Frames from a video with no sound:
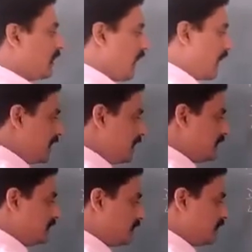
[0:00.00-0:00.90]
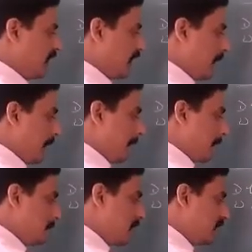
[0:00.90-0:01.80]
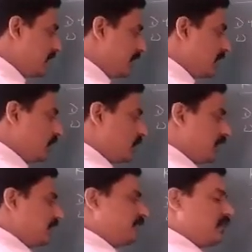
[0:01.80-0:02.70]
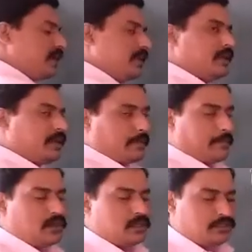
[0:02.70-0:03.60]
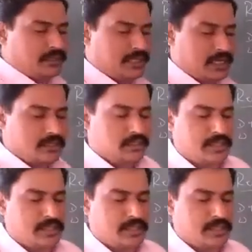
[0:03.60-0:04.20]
I is 5, but we cannot write 5 here because we can